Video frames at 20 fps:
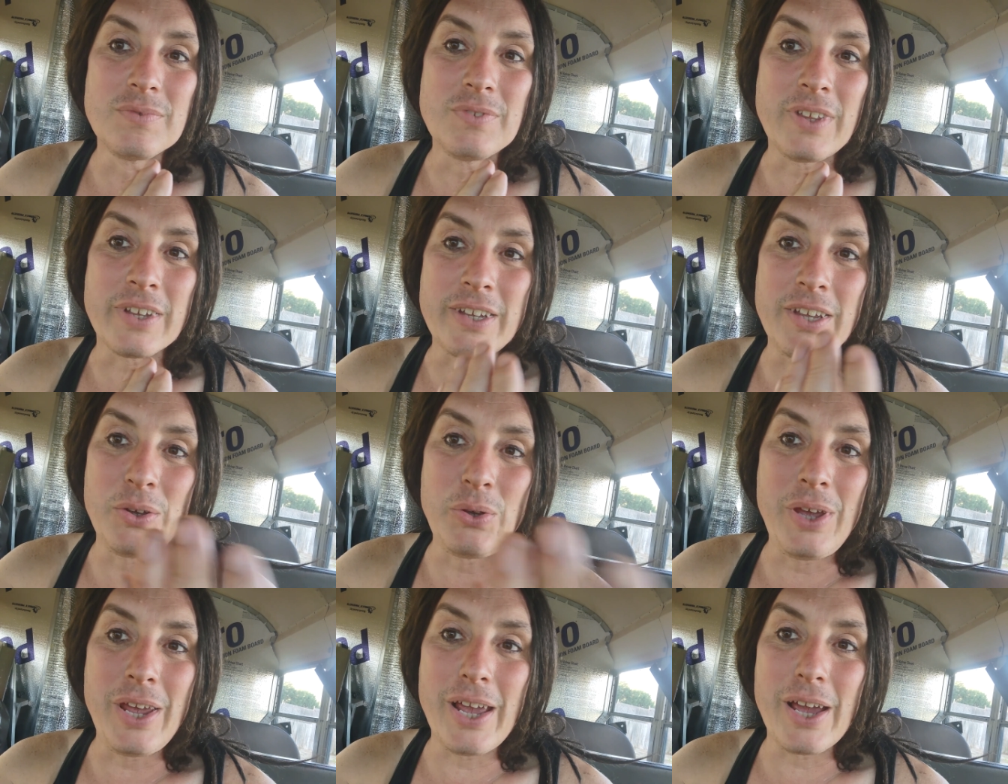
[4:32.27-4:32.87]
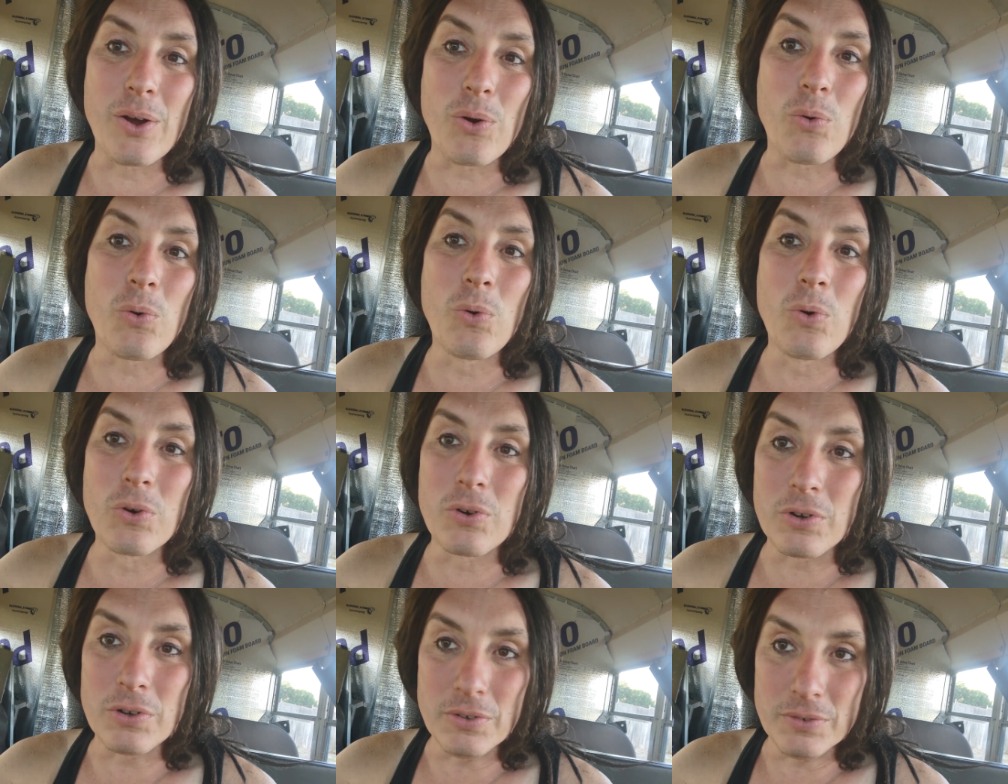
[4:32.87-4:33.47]
like you can't
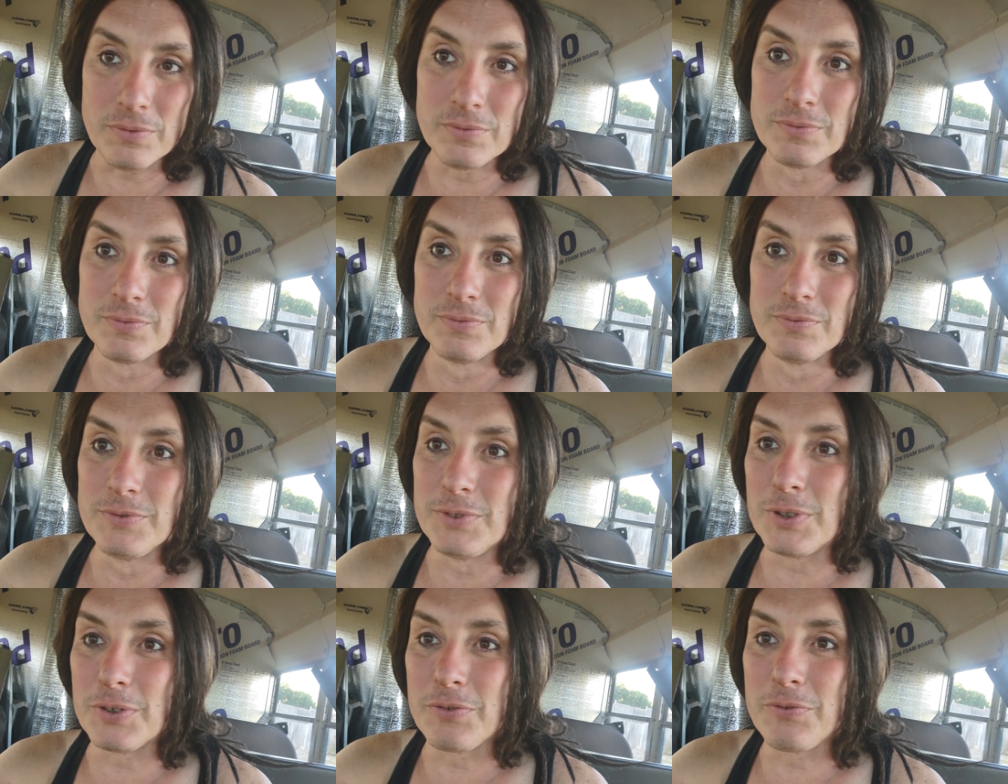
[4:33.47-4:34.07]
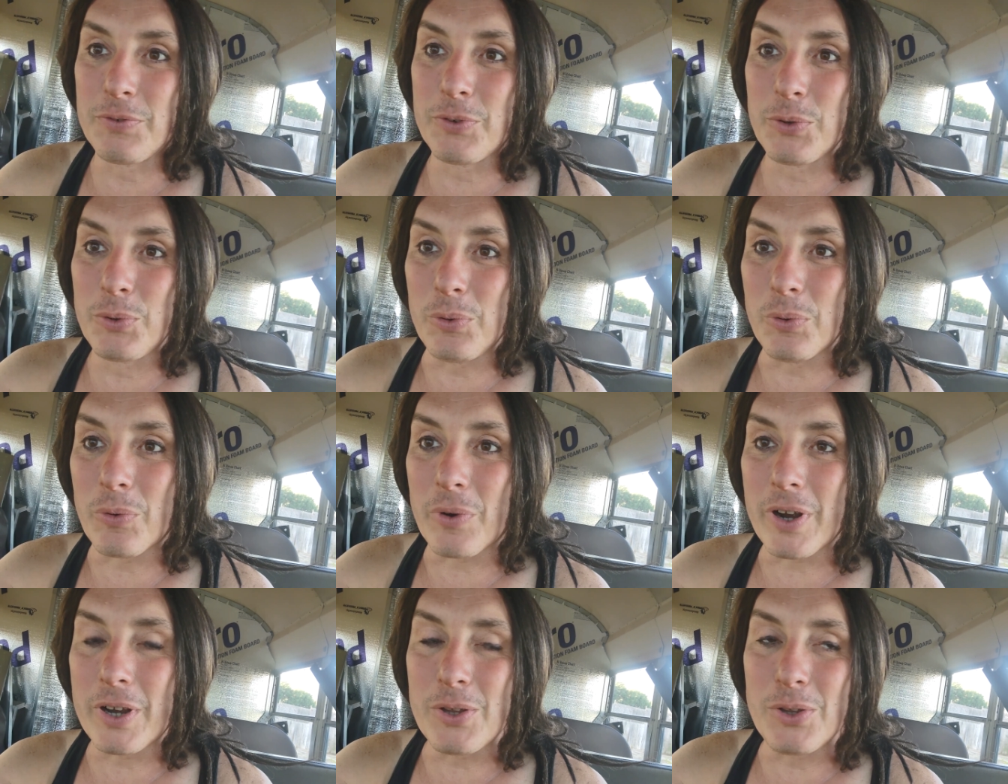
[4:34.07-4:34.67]
order your
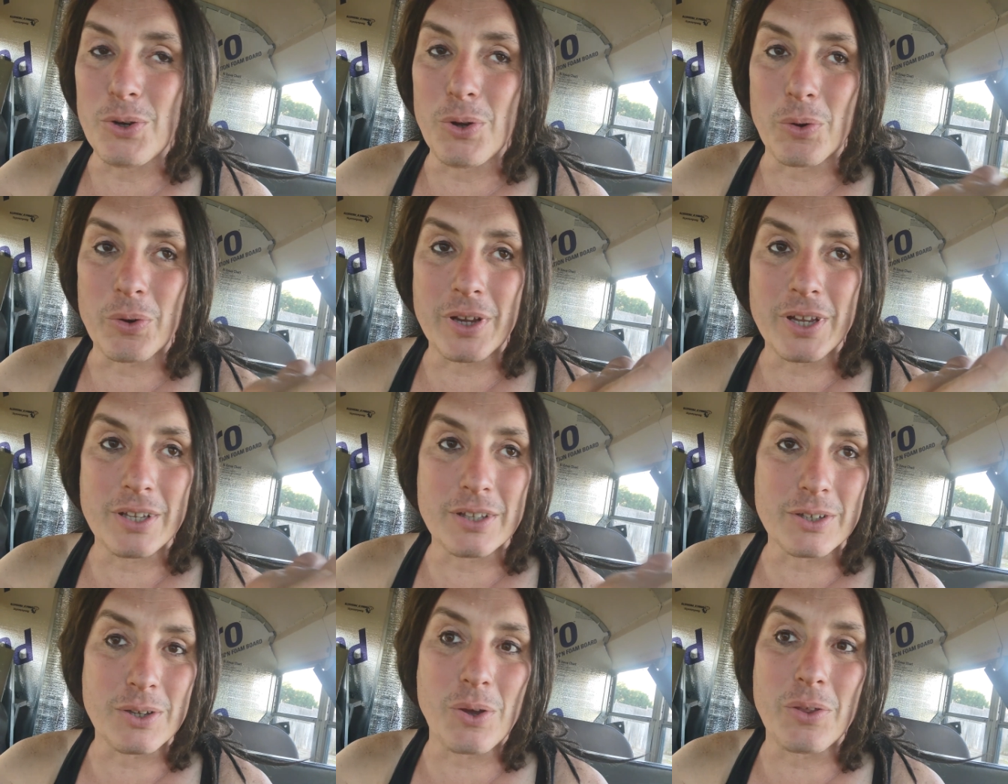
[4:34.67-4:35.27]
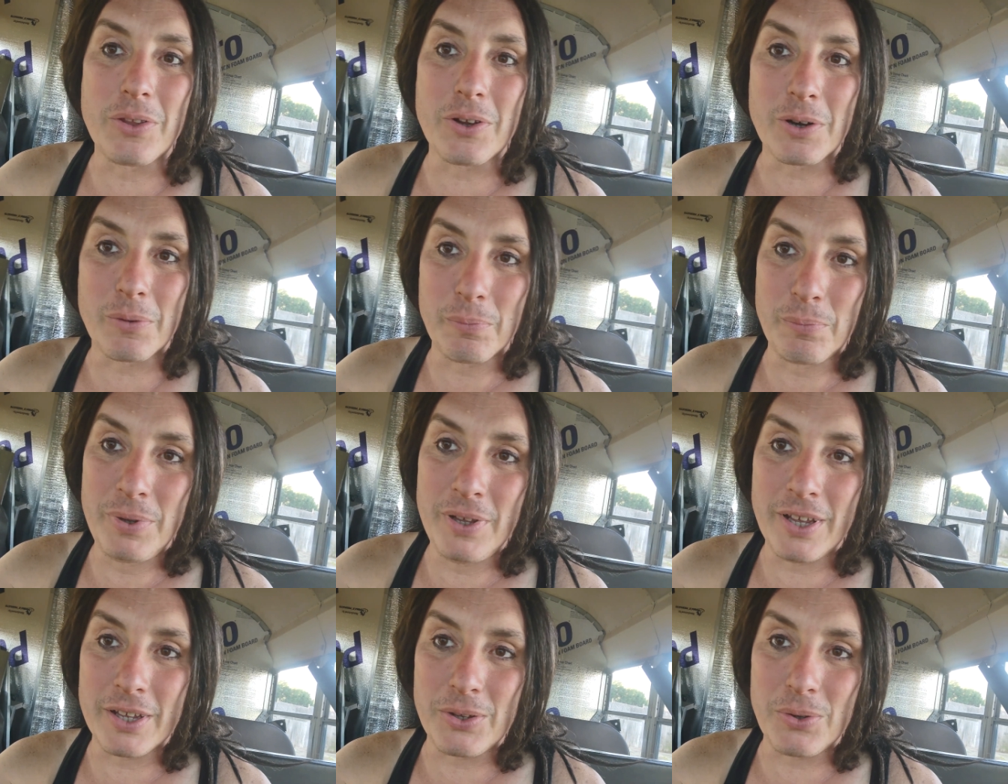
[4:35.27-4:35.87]
food, right? You don't get to go there
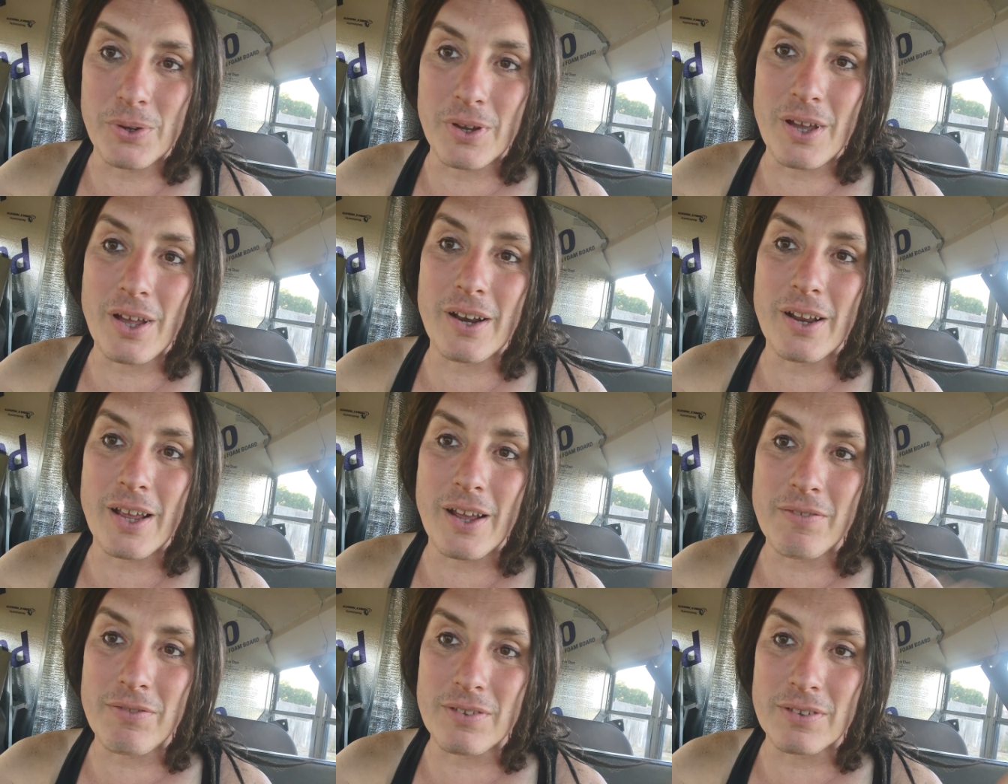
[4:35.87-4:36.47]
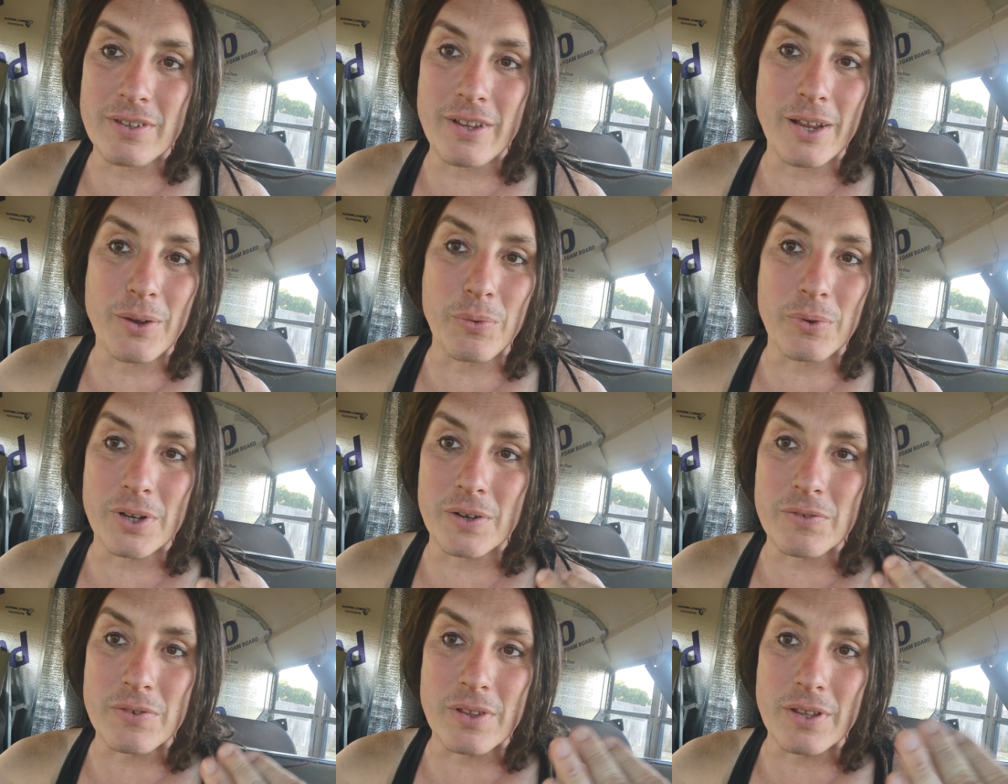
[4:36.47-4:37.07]
and pick. You kind of have to take
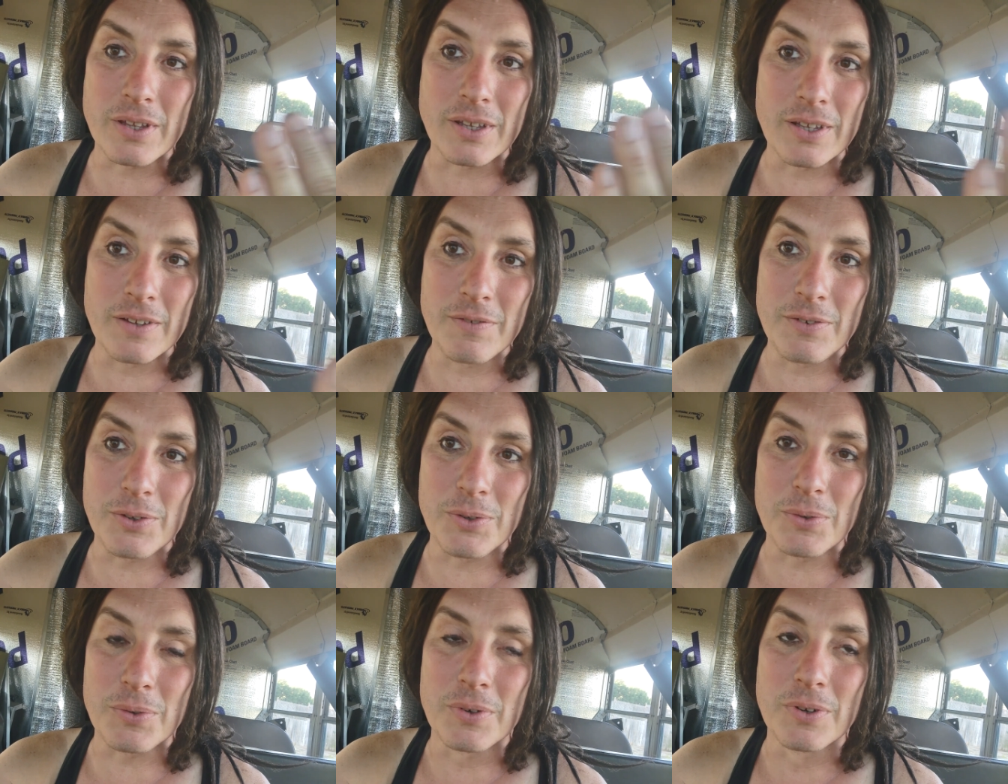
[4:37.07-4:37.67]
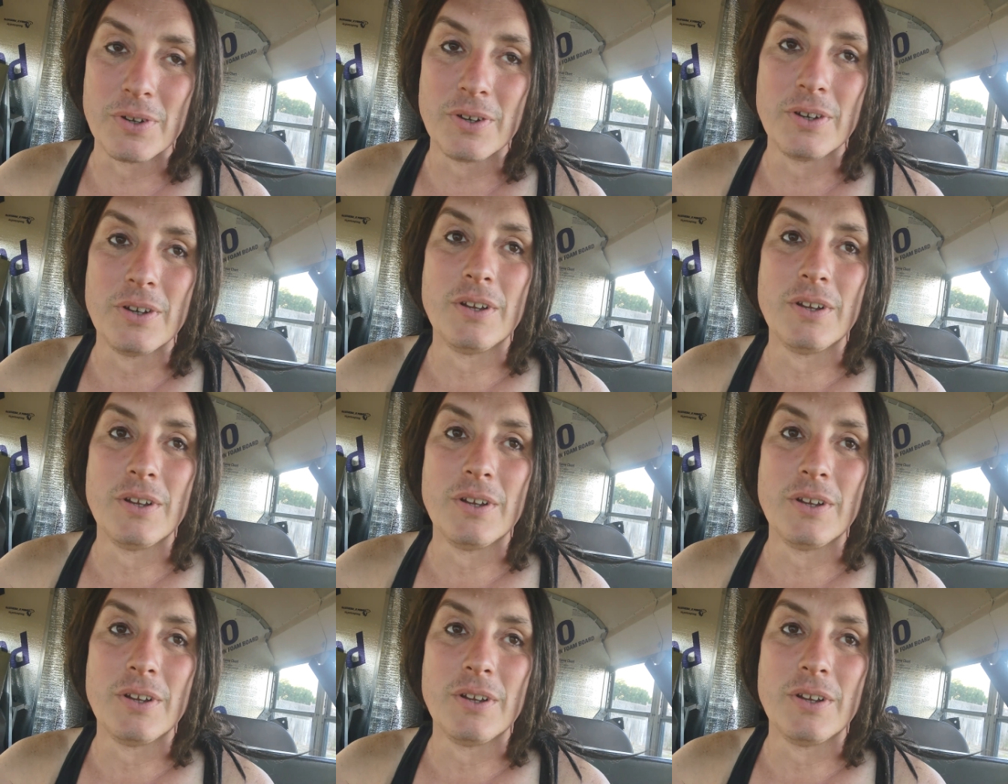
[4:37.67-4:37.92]
whatever they give you.